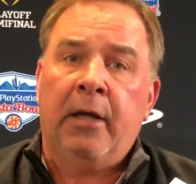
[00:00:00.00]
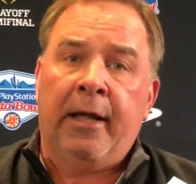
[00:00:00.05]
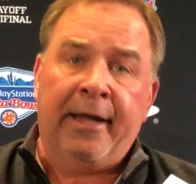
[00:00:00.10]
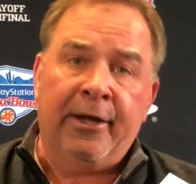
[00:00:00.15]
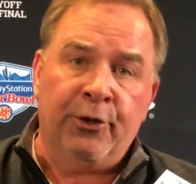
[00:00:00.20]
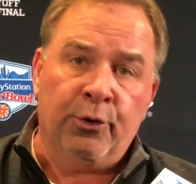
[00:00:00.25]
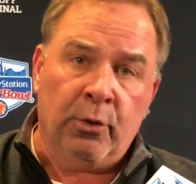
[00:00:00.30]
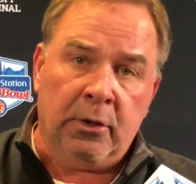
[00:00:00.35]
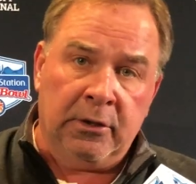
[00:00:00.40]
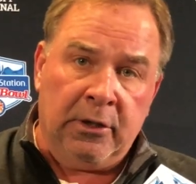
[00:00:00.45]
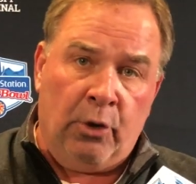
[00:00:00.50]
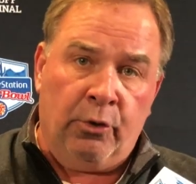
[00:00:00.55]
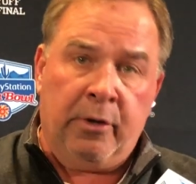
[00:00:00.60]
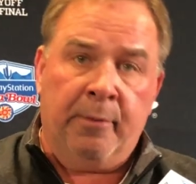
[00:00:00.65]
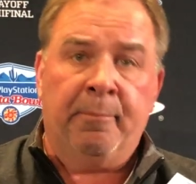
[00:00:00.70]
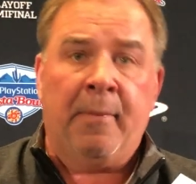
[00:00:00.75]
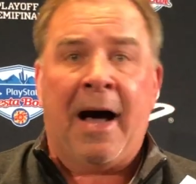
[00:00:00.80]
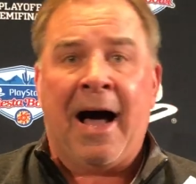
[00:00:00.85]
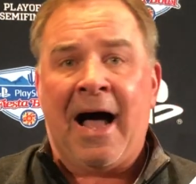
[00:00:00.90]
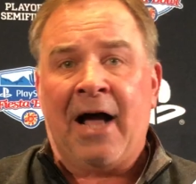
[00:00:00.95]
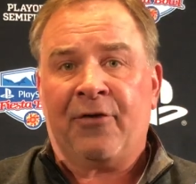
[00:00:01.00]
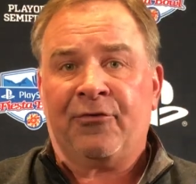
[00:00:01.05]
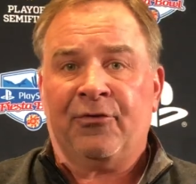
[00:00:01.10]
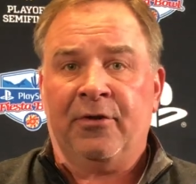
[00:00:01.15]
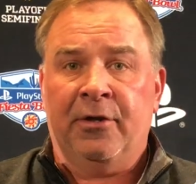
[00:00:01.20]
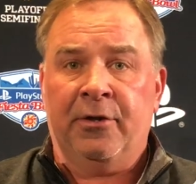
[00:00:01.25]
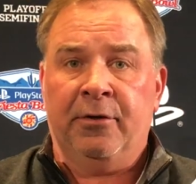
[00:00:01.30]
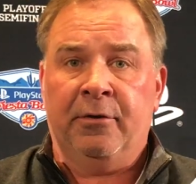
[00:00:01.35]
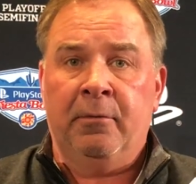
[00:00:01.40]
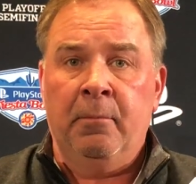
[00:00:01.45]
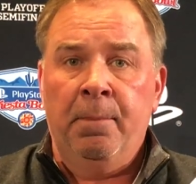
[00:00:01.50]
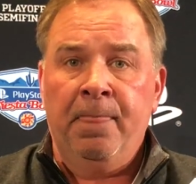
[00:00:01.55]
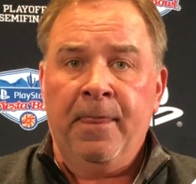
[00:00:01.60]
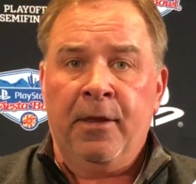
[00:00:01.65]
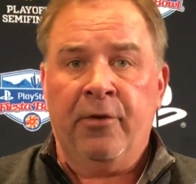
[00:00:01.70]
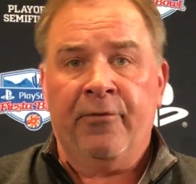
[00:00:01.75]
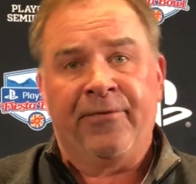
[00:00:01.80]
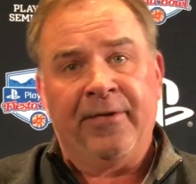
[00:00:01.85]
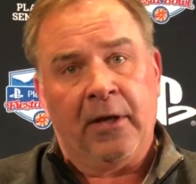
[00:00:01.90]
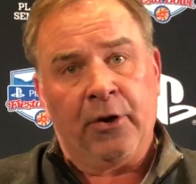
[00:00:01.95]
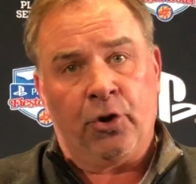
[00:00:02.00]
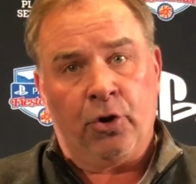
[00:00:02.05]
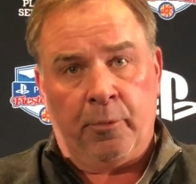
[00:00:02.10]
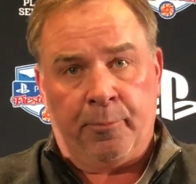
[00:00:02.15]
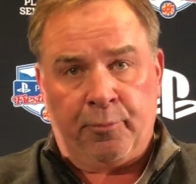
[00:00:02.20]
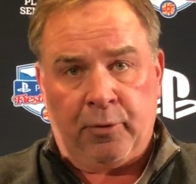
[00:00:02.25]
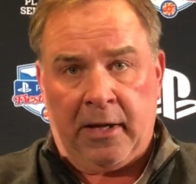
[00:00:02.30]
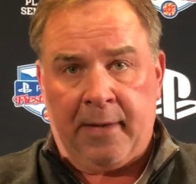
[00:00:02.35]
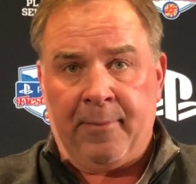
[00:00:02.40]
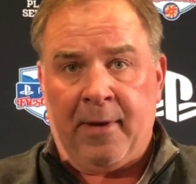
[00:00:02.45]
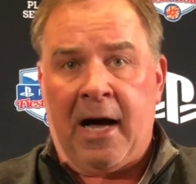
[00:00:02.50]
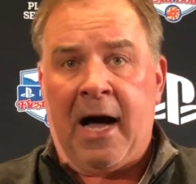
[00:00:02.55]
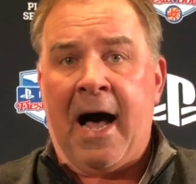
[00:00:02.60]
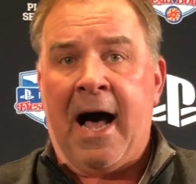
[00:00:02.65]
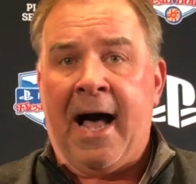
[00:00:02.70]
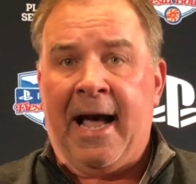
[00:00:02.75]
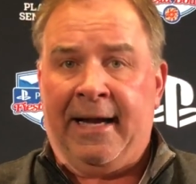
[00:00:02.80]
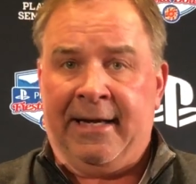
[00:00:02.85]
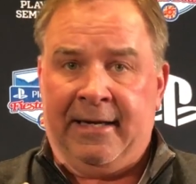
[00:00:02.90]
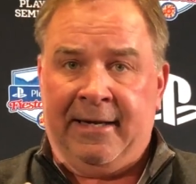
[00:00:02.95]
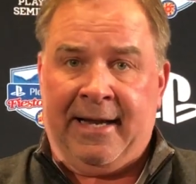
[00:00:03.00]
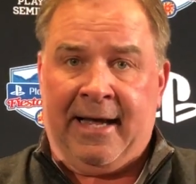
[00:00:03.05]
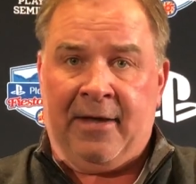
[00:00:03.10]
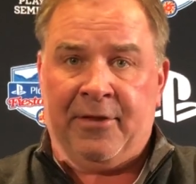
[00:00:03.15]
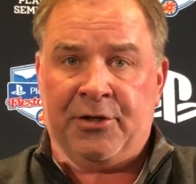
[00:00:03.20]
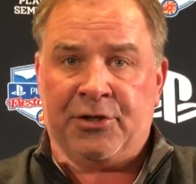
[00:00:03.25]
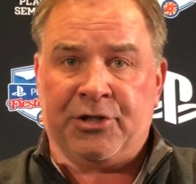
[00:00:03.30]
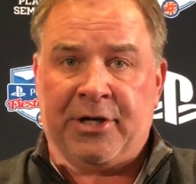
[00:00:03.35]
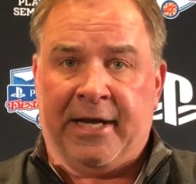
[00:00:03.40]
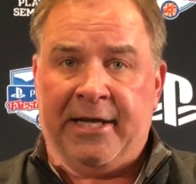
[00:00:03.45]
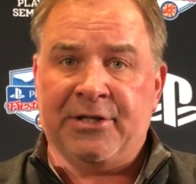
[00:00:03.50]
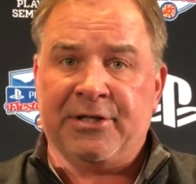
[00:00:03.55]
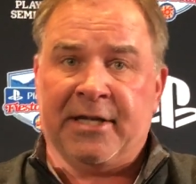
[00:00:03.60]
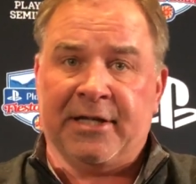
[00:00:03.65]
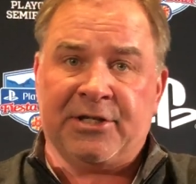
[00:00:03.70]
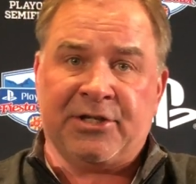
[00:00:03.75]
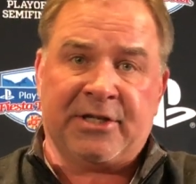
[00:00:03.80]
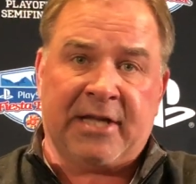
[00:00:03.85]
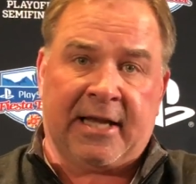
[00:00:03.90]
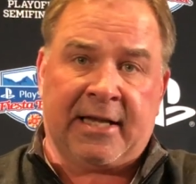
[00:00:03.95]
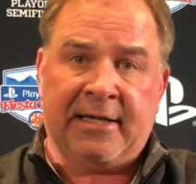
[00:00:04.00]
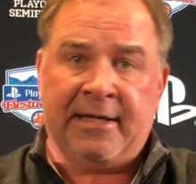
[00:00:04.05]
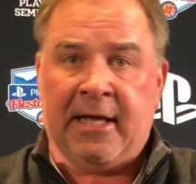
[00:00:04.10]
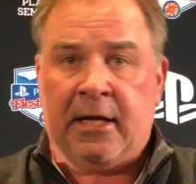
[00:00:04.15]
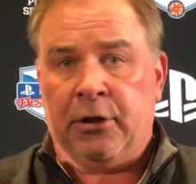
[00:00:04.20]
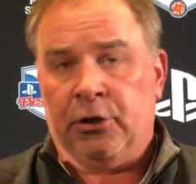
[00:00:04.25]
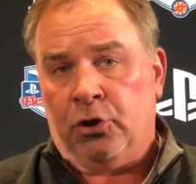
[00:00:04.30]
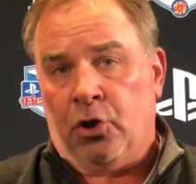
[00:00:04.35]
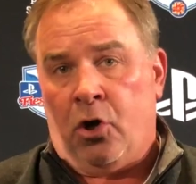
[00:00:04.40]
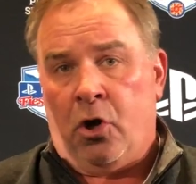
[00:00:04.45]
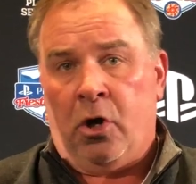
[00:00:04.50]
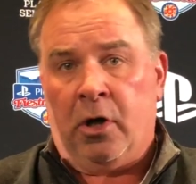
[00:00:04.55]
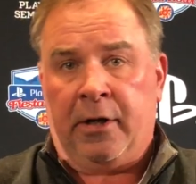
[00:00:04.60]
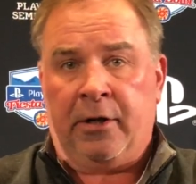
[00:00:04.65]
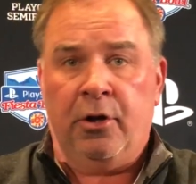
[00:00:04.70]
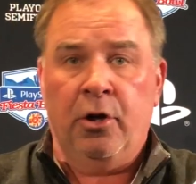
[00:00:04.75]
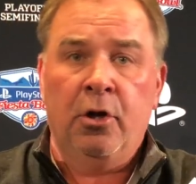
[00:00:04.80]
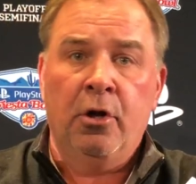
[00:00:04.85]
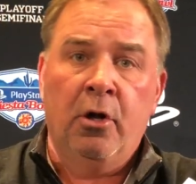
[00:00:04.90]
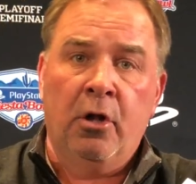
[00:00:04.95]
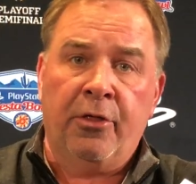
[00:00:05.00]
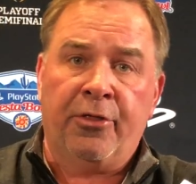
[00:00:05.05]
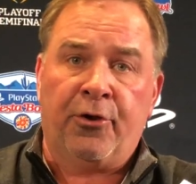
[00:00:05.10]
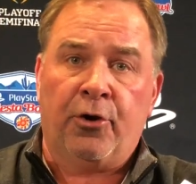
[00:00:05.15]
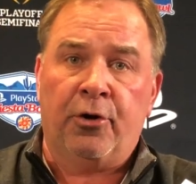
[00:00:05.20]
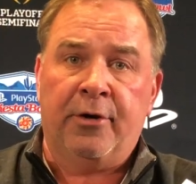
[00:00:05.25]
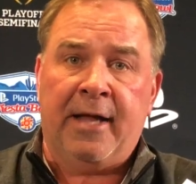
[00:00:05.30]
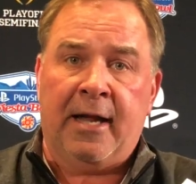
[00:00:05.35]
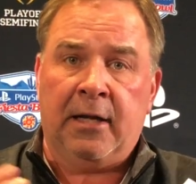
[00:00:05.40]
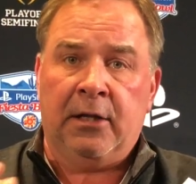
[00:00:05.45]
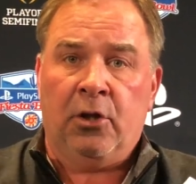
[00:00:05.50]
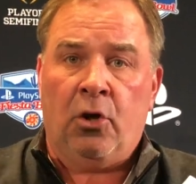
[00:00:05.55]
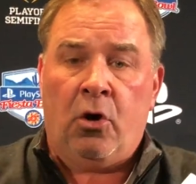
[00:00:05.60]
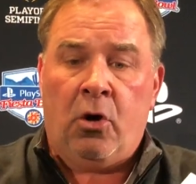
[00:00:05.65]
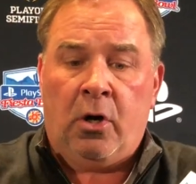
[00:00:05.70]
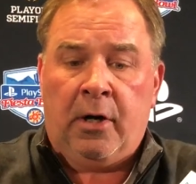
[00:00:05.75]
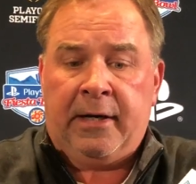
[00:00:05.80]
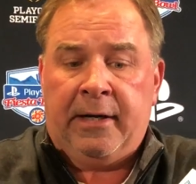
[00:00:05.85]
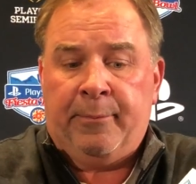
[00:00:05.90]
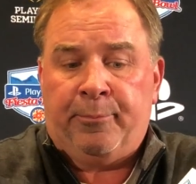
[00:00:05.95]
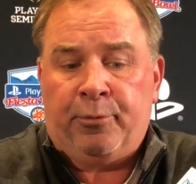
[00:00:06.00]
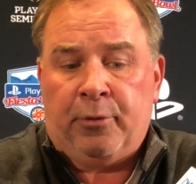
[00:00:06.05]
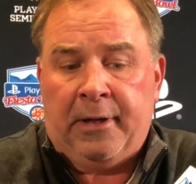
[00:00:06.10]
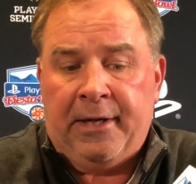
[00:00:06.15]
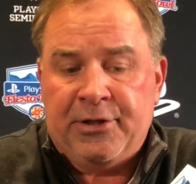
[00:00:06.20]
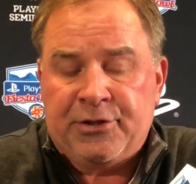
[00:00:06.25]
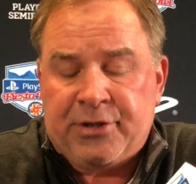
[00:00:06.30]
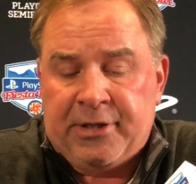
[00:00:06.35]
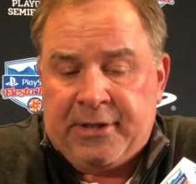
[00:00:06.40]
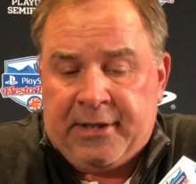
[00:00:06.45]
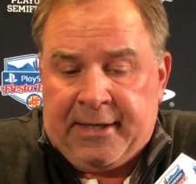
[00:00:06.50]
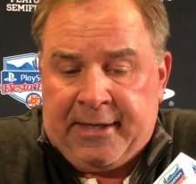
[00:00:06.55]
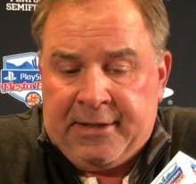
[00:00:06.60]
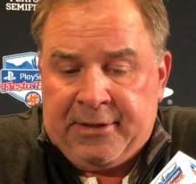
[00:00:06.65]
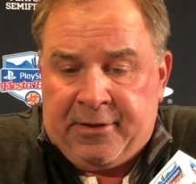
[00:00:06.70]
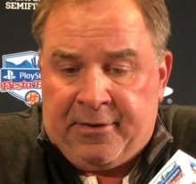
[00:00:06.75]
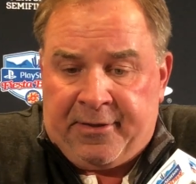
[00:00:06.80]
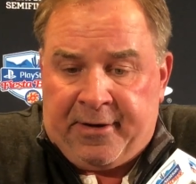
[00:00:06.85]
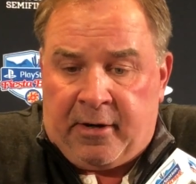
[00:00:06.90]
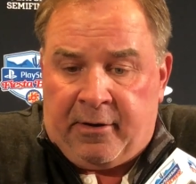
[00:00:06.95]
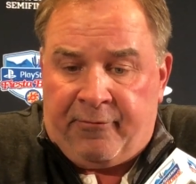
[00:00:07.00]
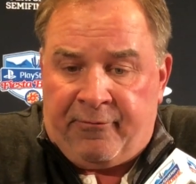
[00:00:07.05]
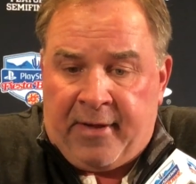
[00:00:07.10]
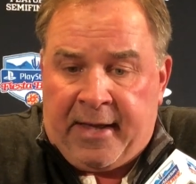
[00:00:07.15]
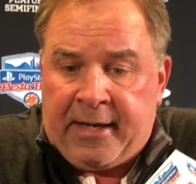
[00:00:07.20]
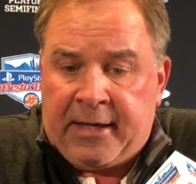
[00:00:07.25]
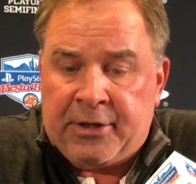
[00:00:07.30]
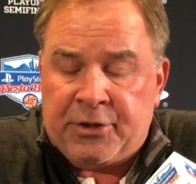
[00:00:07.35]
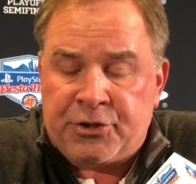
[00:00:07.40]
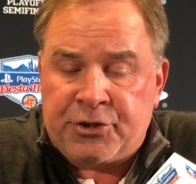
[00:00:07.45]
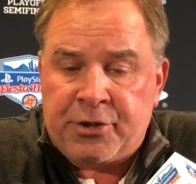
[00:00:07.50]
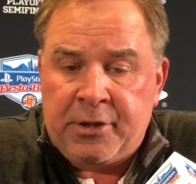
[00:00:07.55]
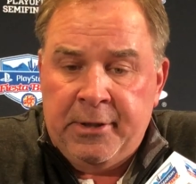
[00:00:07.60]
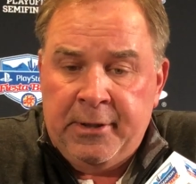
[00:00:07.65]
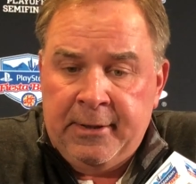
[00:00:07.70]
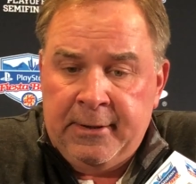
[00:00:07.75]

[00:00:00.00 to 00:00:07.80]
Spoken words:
into a loaded box and you feel like you're a play behind, and now the chain's getting second down and long and third down and long, and it plays into their advantage.